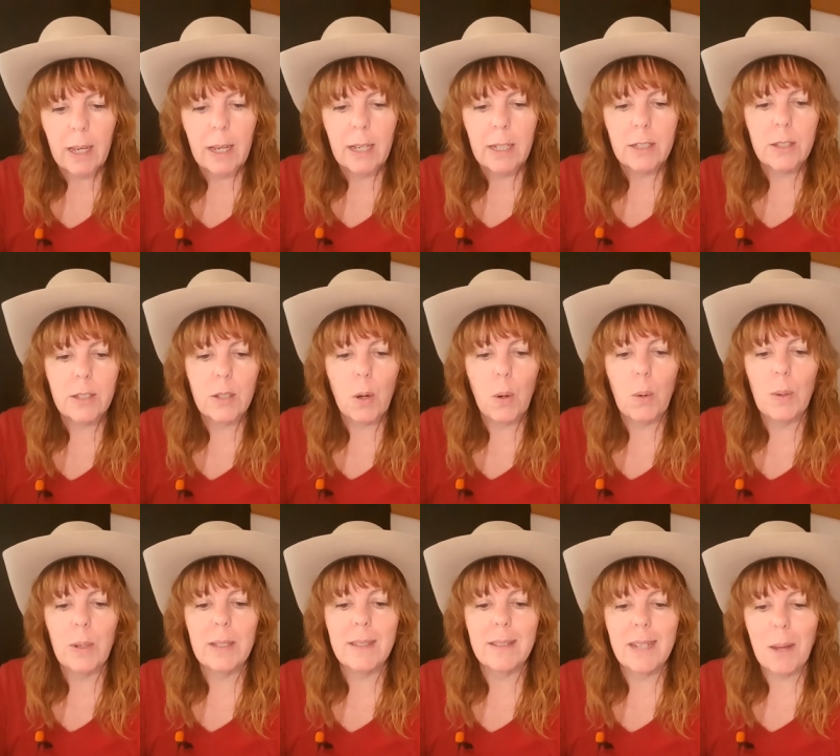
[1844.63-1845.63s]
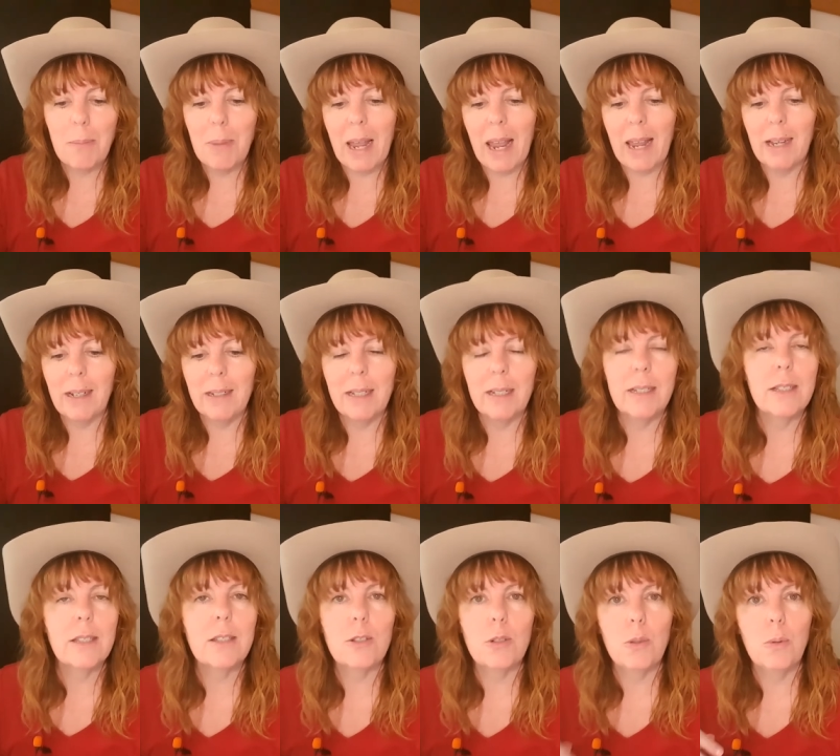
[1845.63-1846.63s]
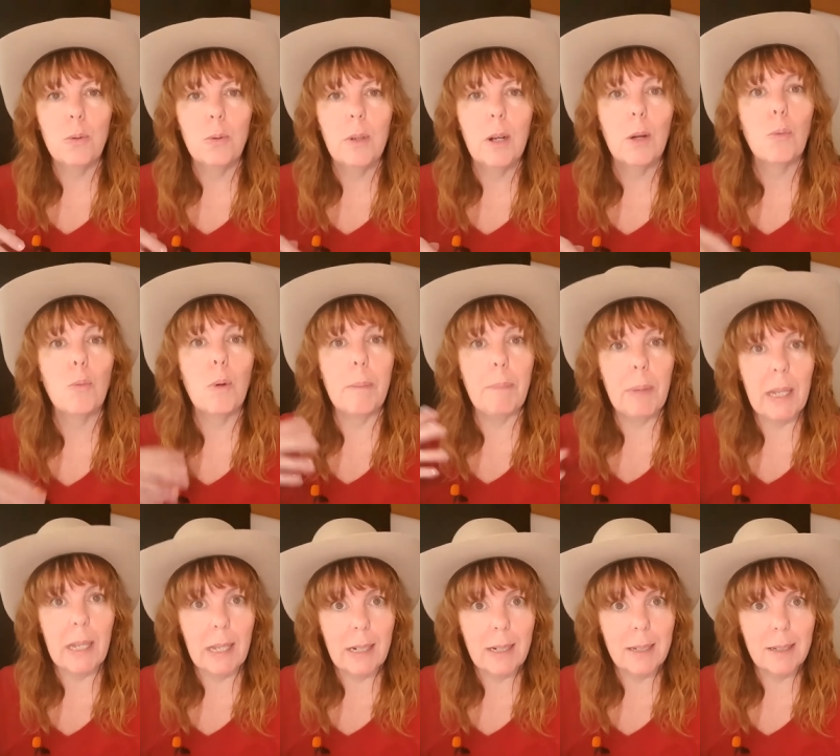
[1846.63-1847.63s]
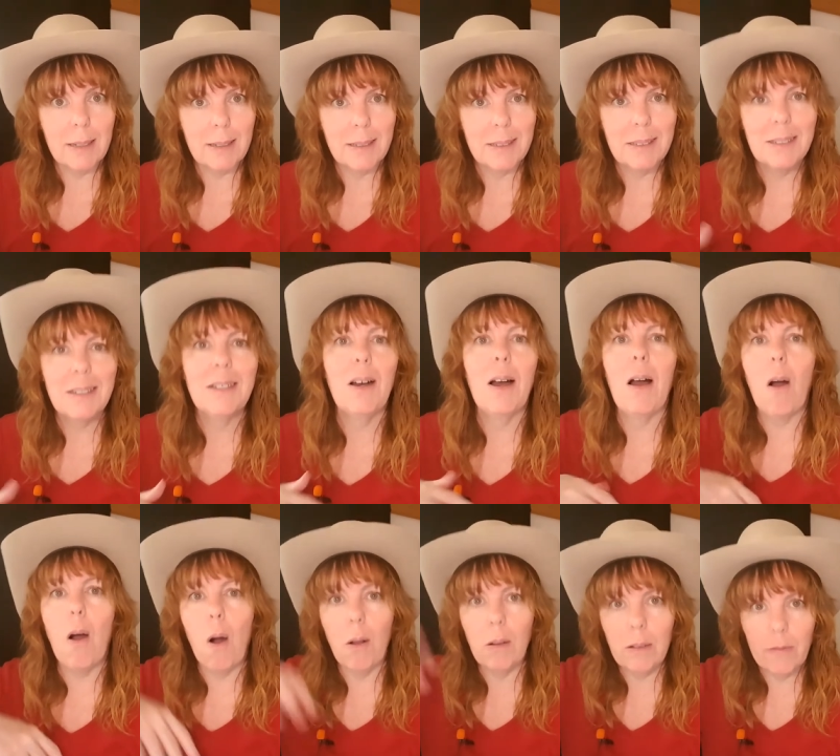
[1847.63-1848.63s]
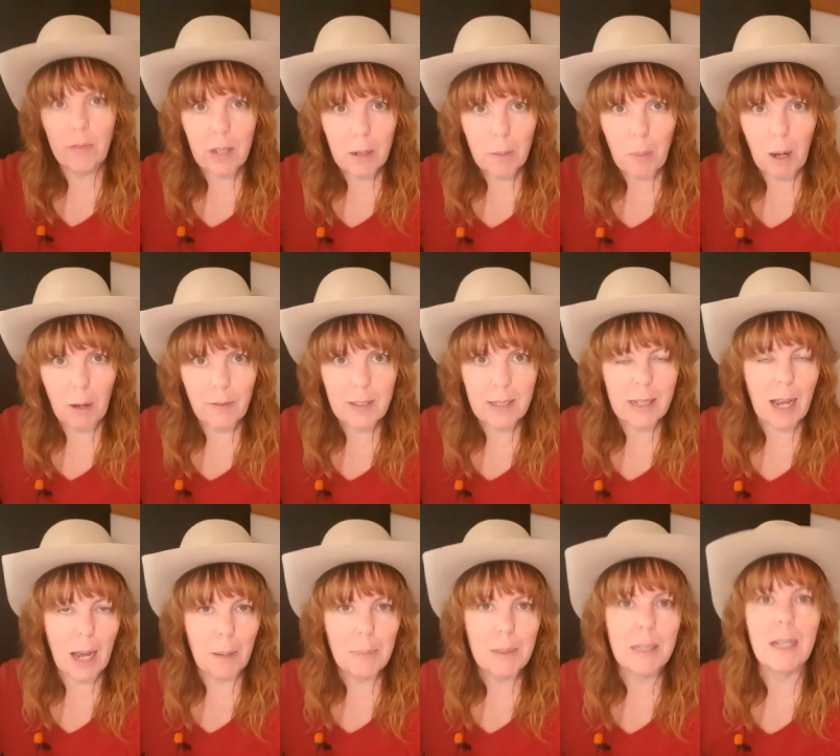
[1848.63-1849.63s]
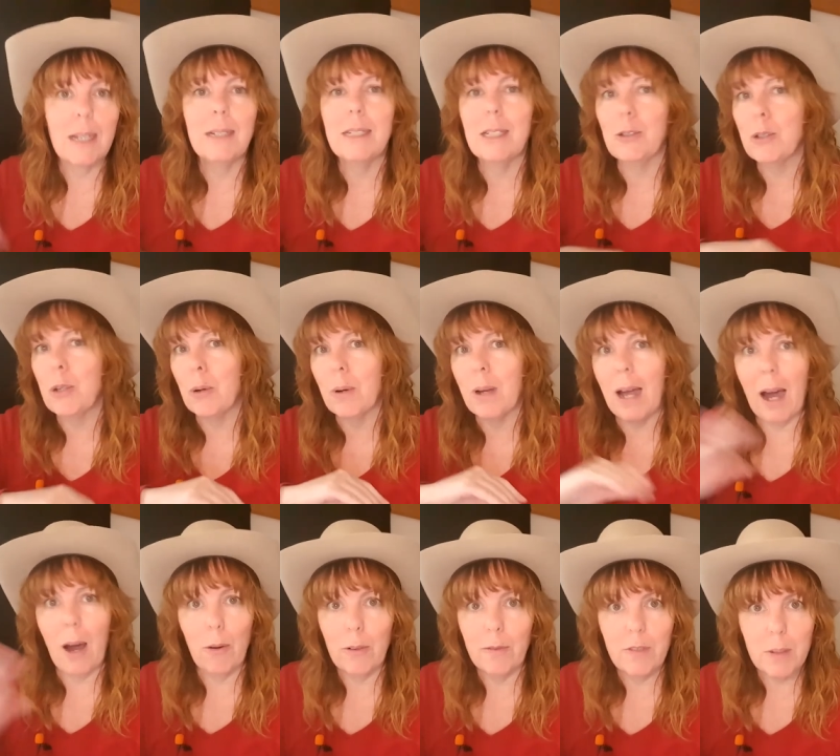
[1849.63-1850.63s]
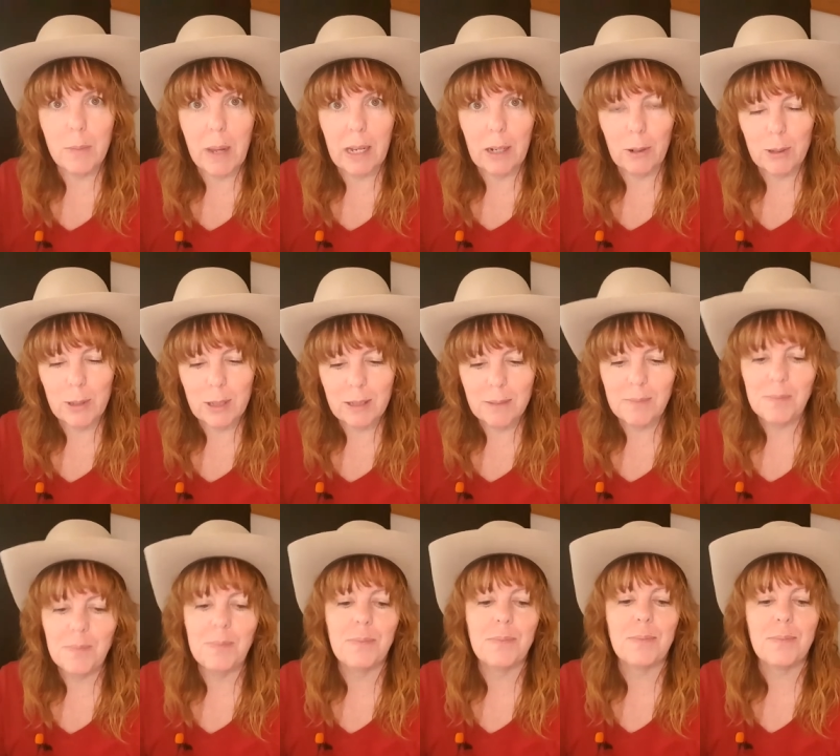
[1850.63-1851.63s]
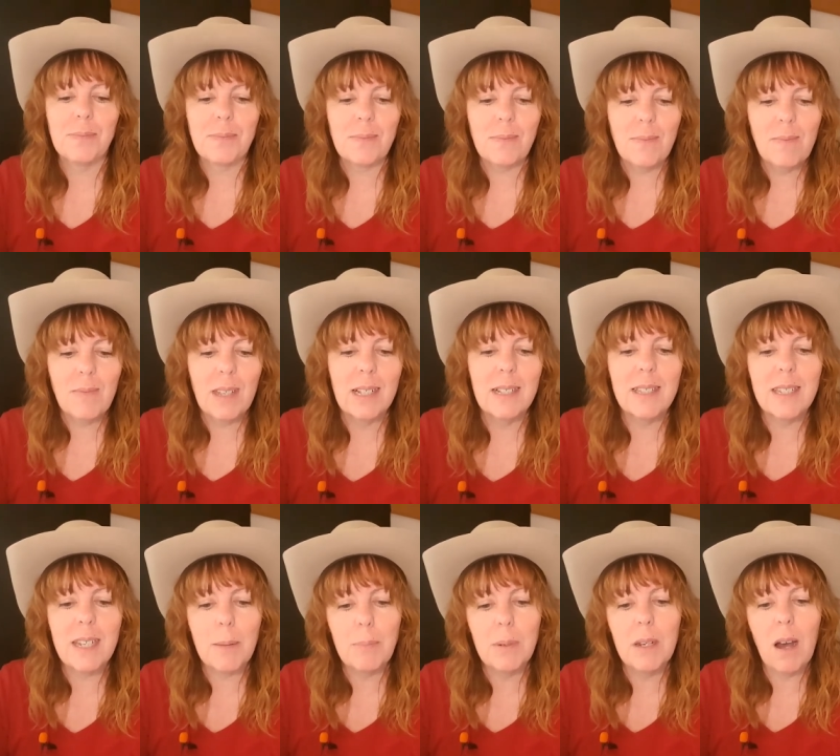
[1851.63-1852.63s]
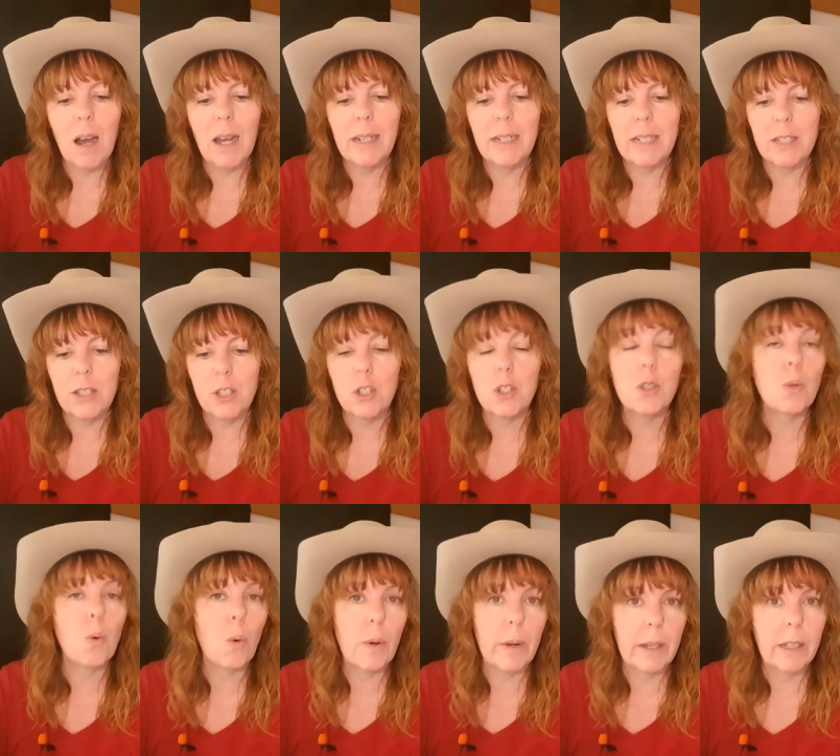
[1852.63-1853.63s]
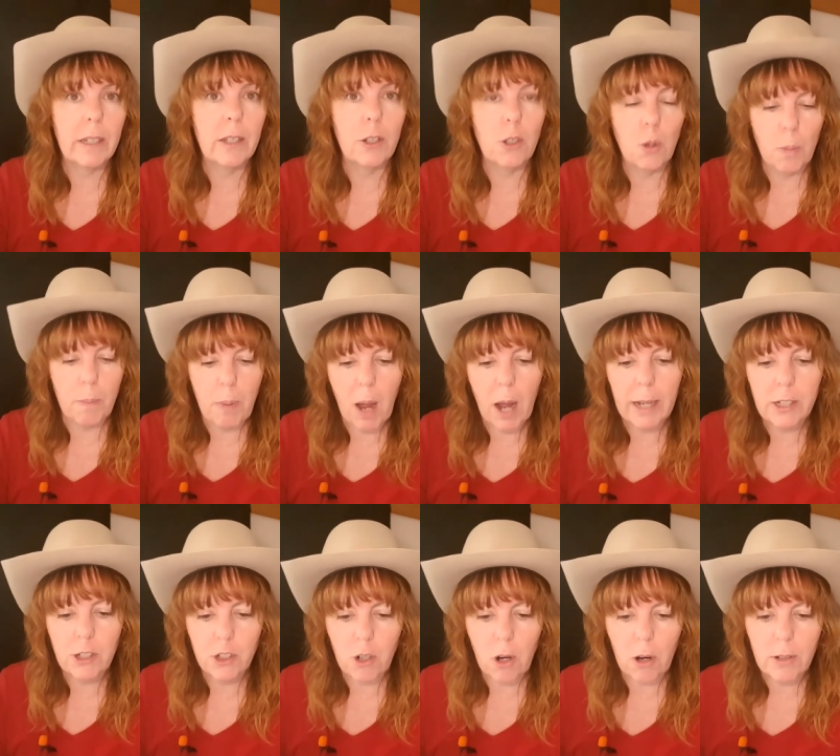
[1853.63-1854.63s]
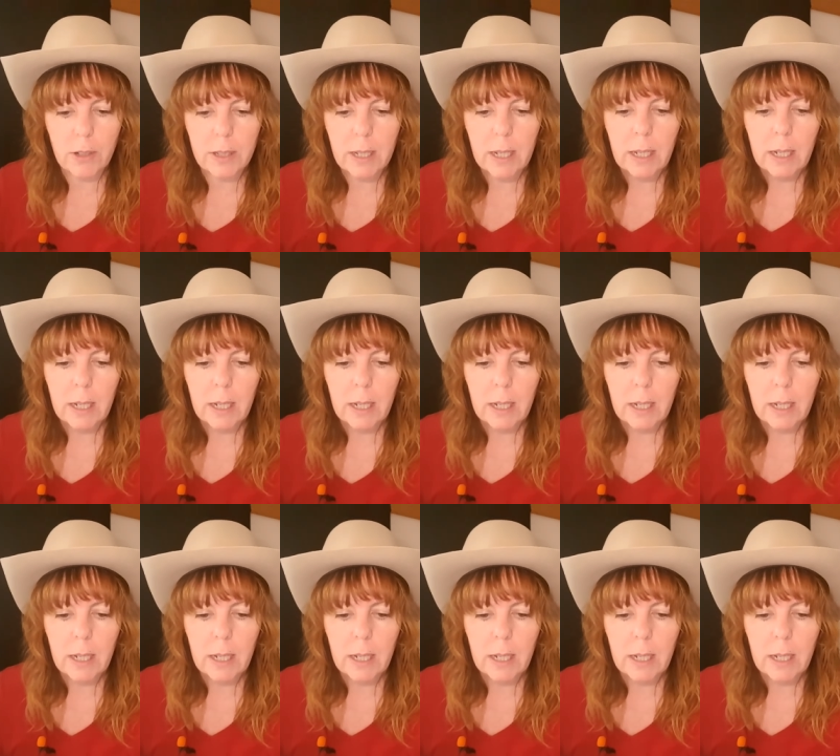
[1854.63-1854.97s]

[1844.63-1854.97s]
So step eight is to repeat all of the above steps until you're out of tomatoes. Step nine is storing your pint jars.